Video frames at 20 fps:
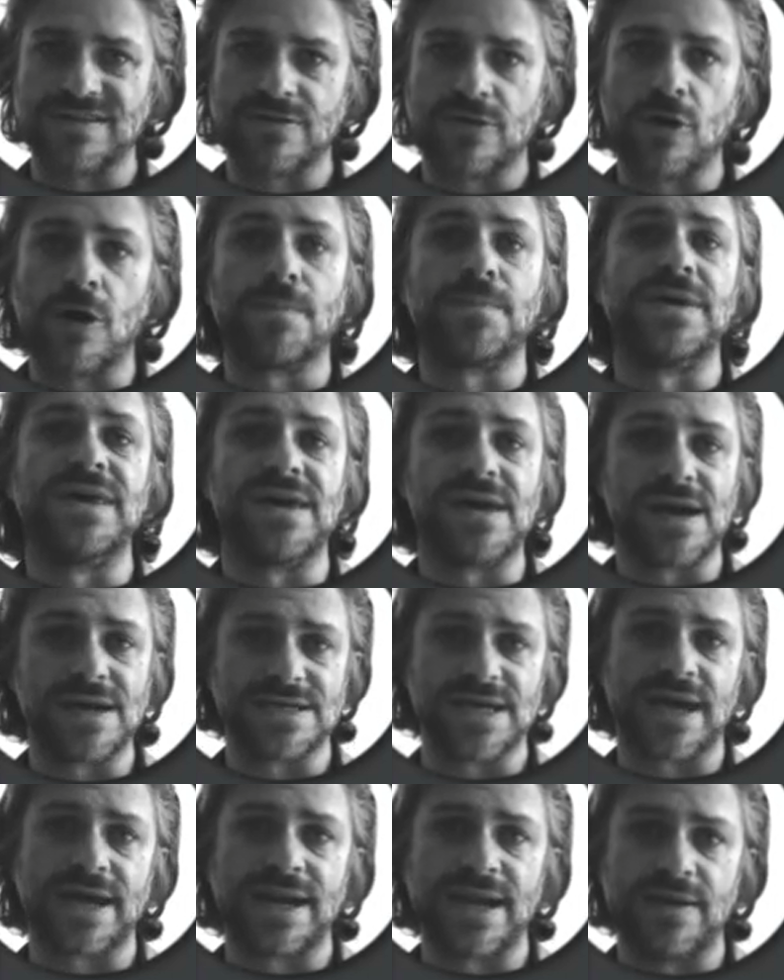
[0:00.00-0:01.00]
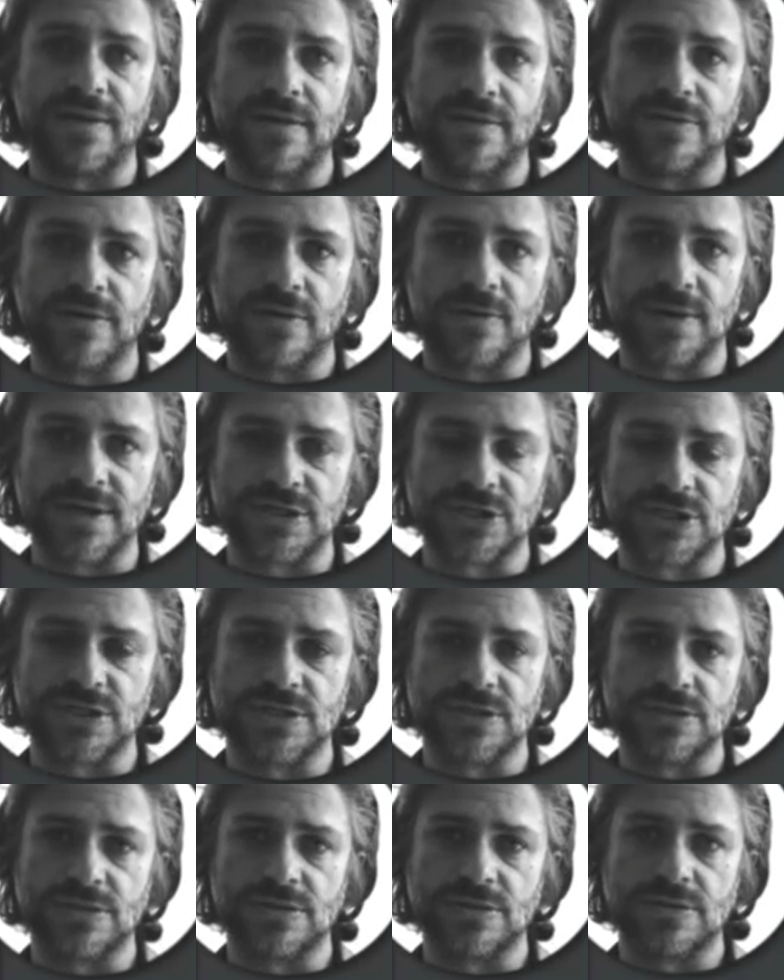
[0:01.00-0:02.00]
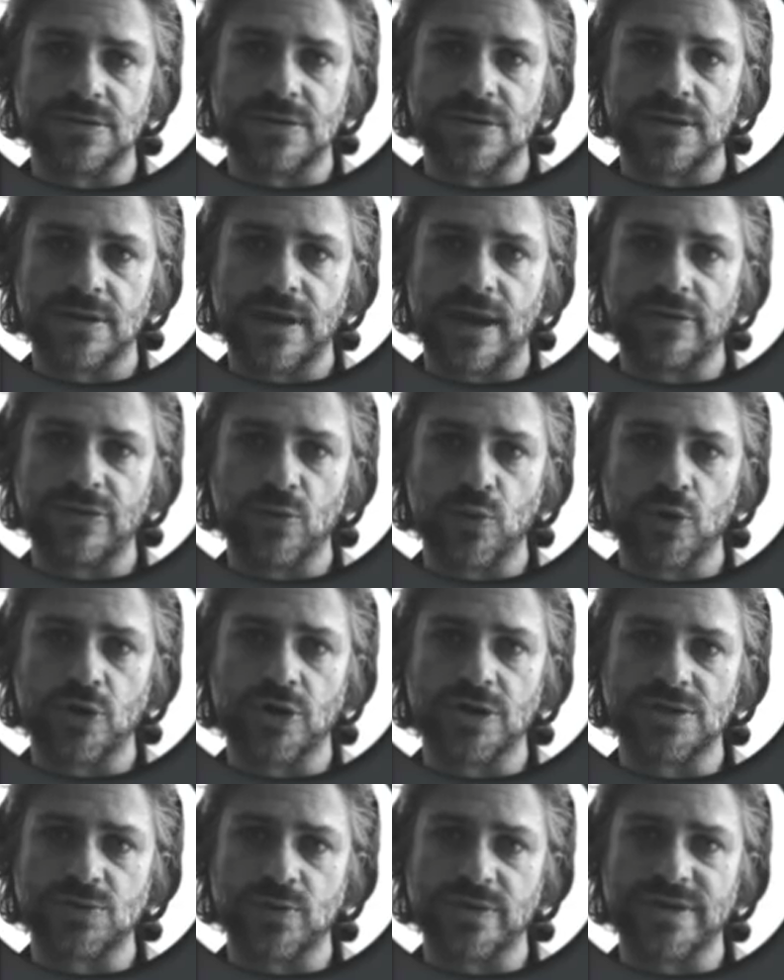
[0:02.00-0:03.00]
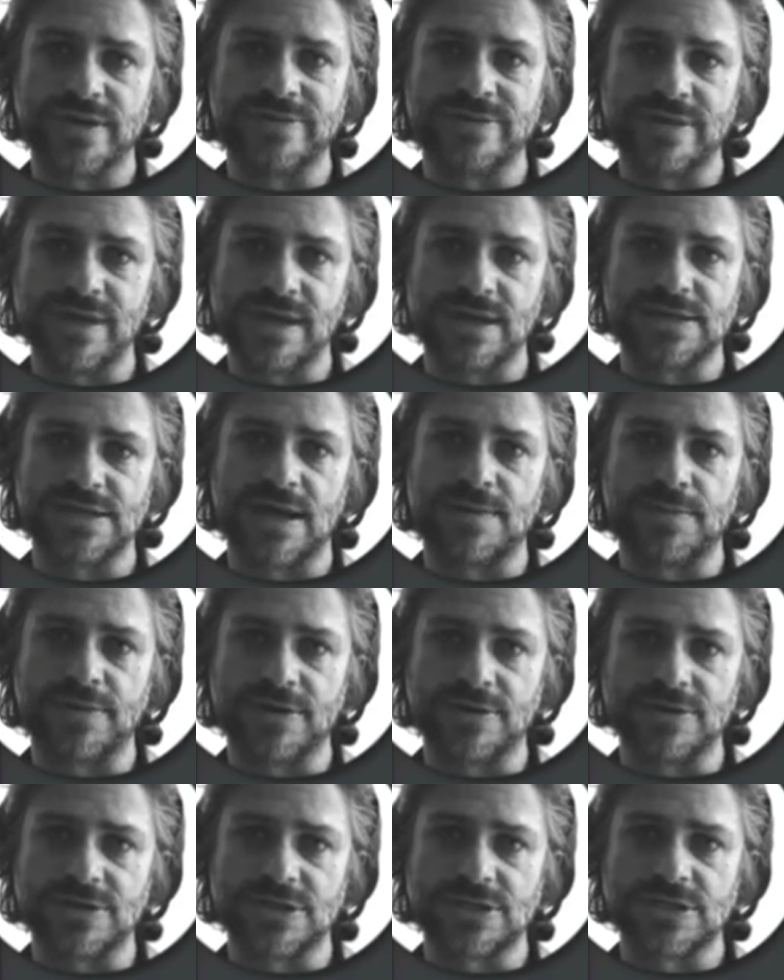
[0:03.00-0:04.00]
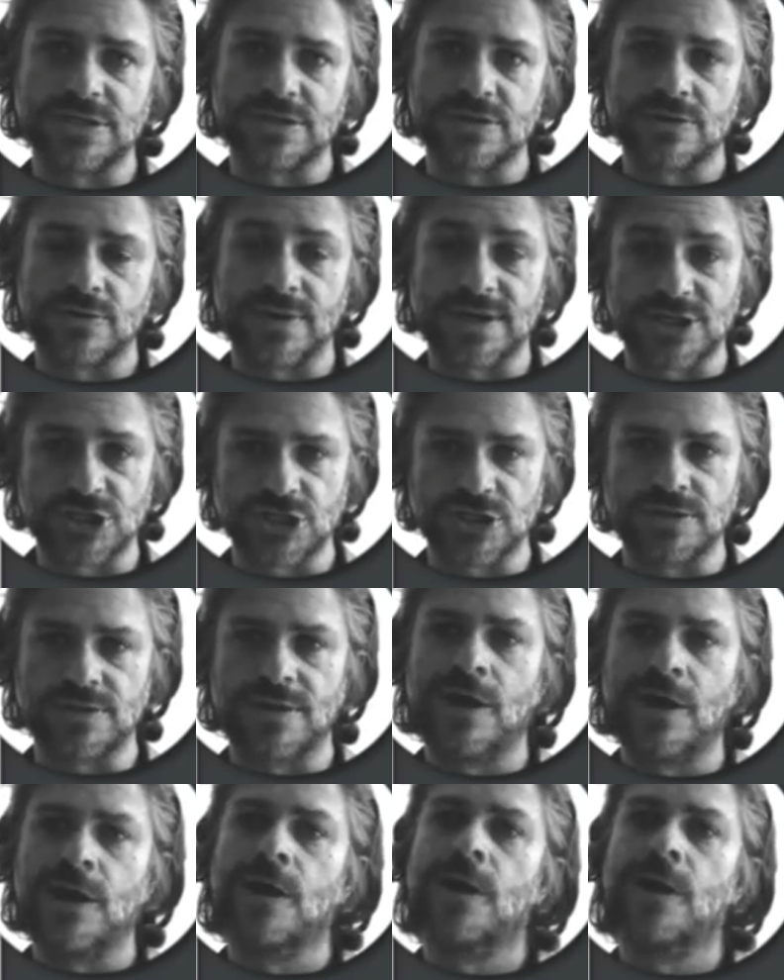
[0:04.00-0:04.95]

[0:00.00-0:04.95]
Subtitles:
copying exactly the question and the words within the examiner's question,